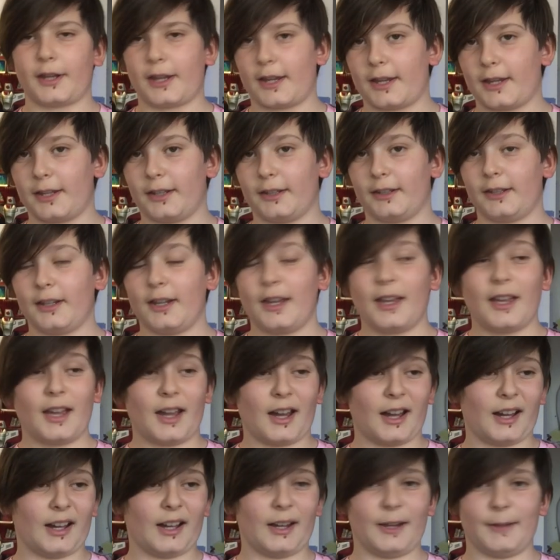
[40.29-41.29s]
and
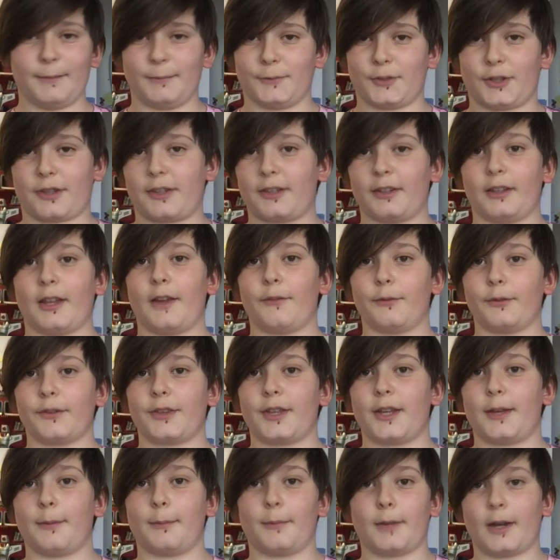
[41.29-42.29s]
I'm just in love with
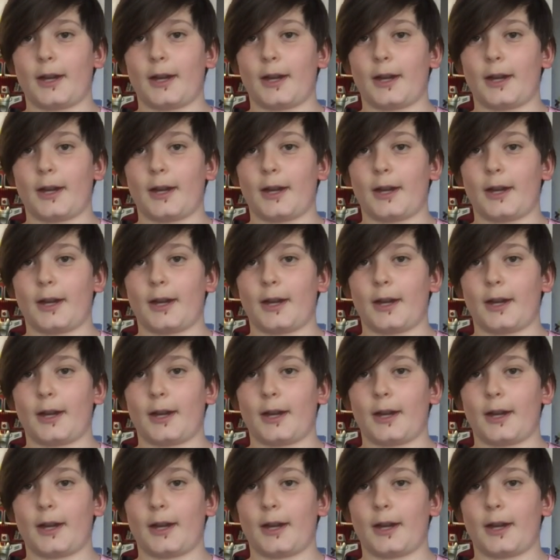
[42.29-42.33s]
them.